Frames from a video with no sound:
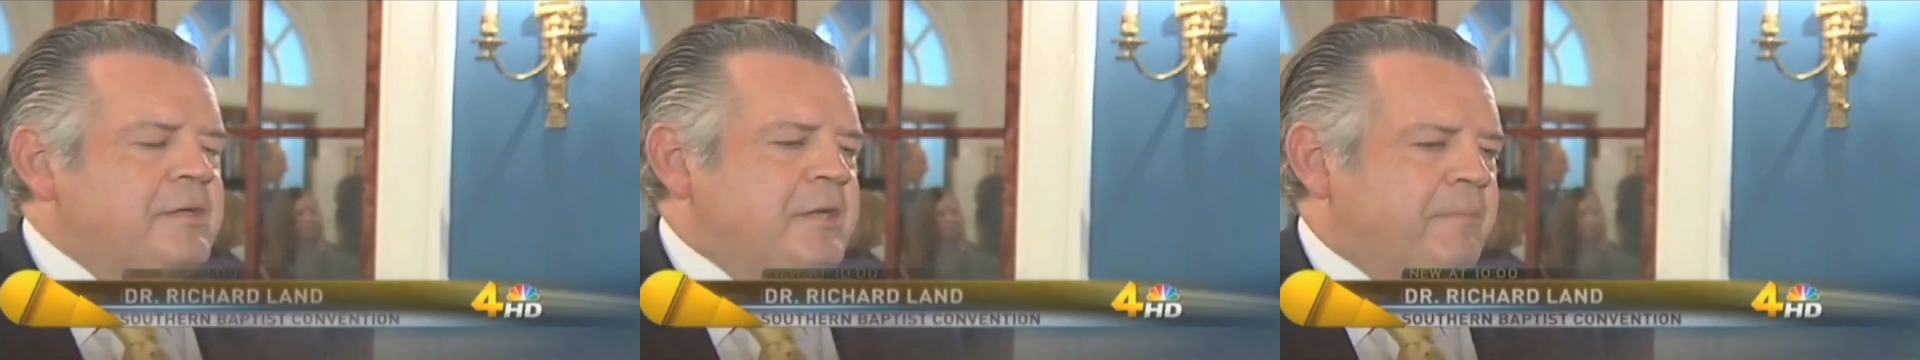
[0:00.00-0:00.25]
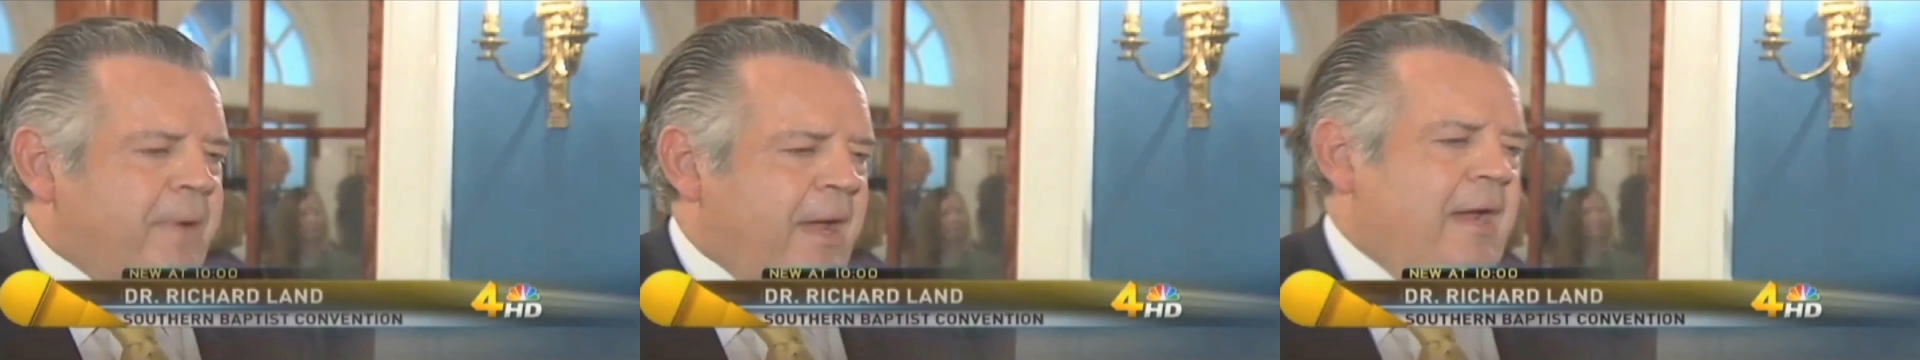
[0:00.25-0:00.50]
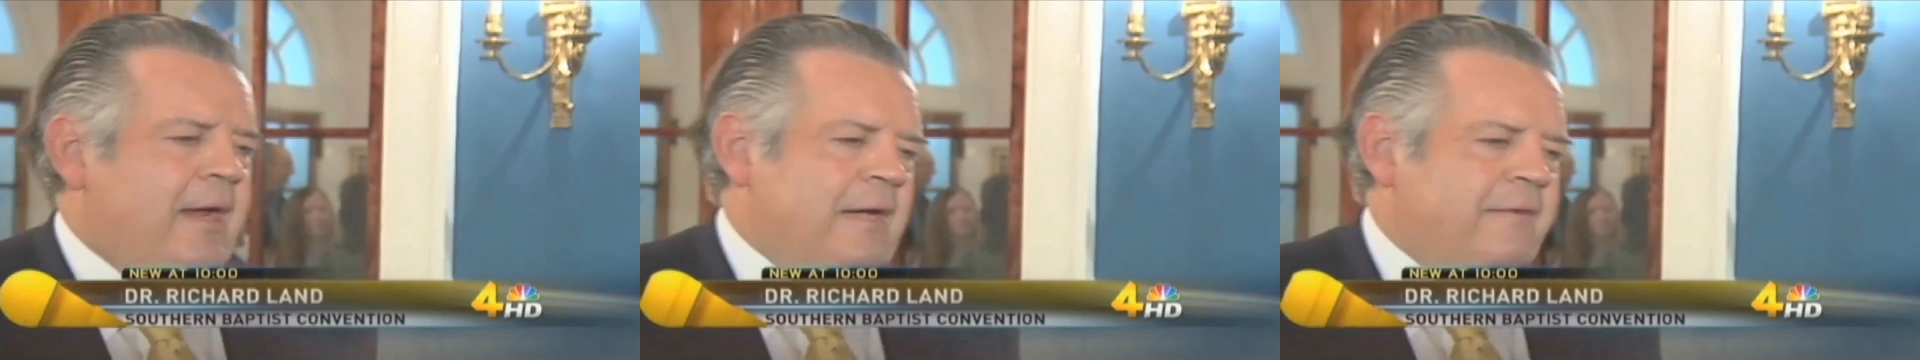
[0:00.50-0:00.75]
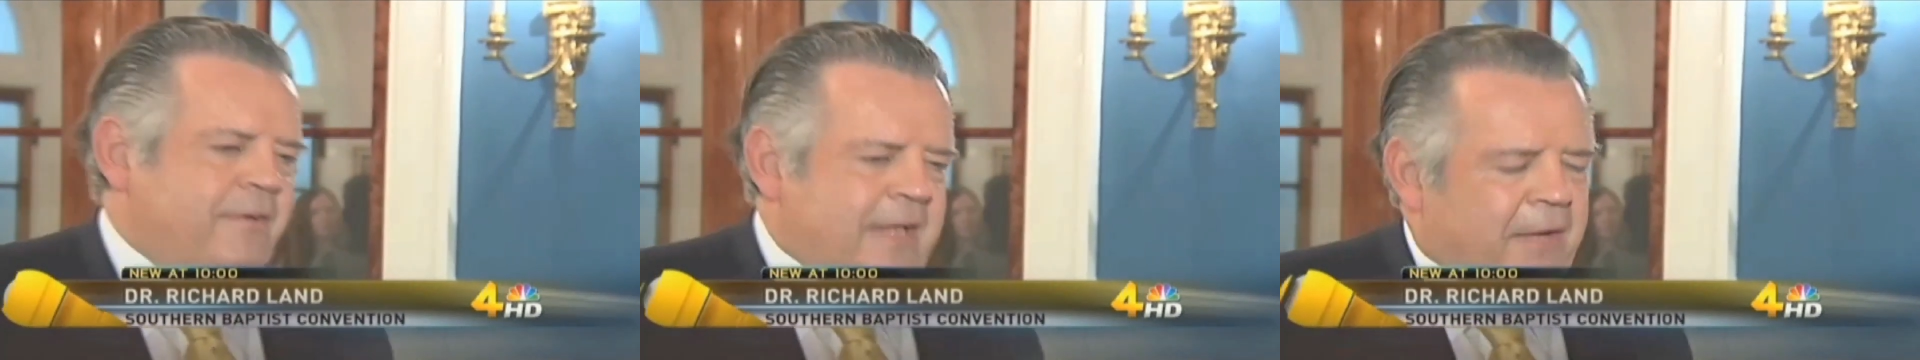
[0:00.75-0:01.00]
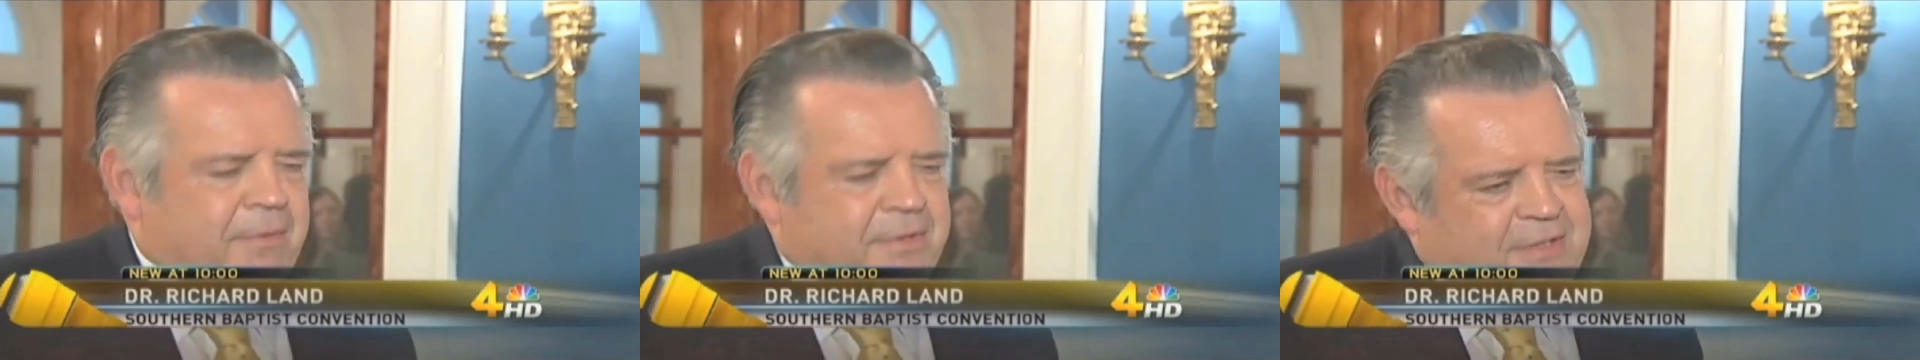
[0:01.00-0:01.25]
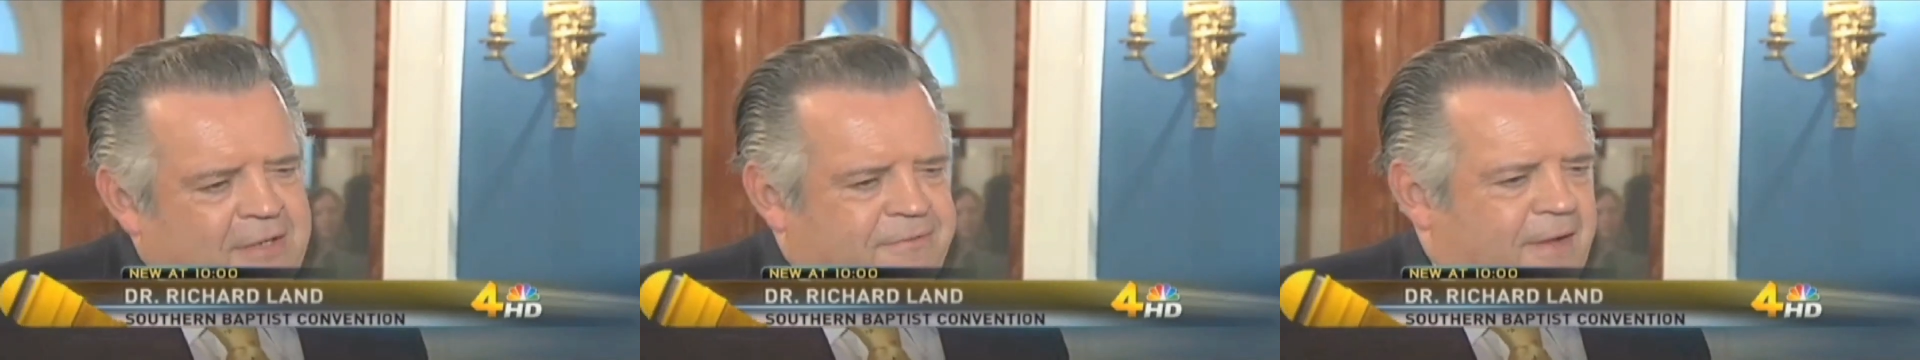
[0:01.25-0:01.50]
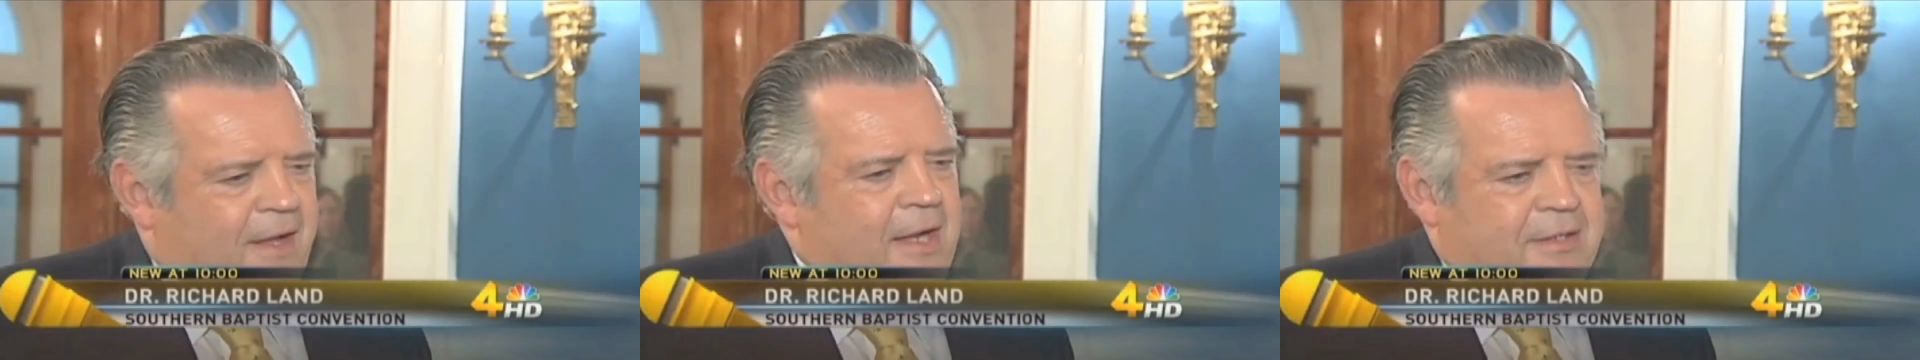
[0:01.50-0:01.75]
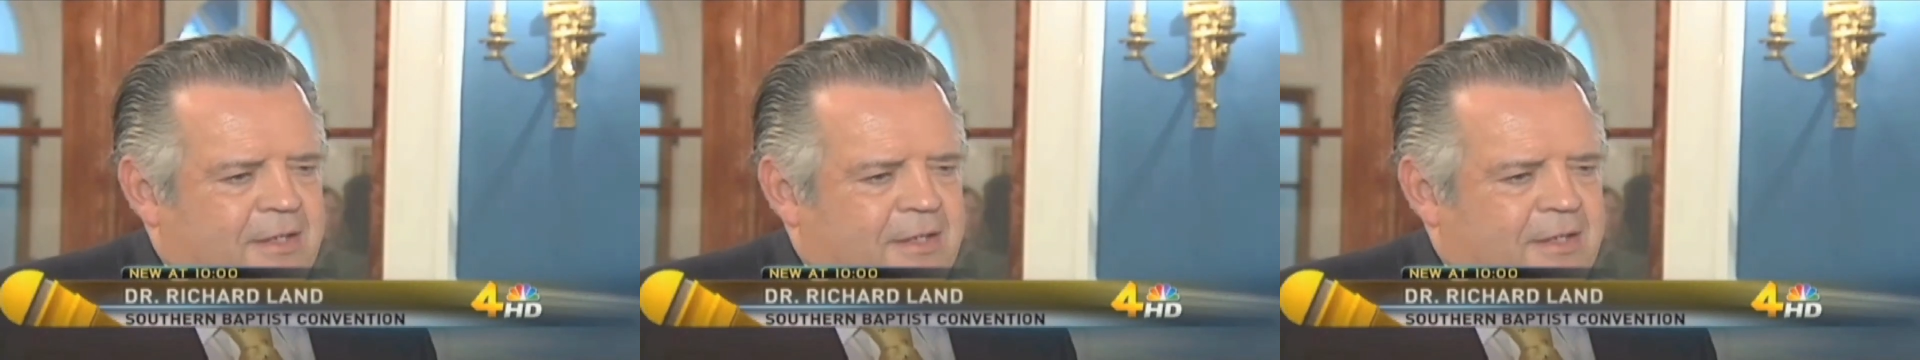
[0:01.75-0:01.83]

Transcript: to pay for that which they find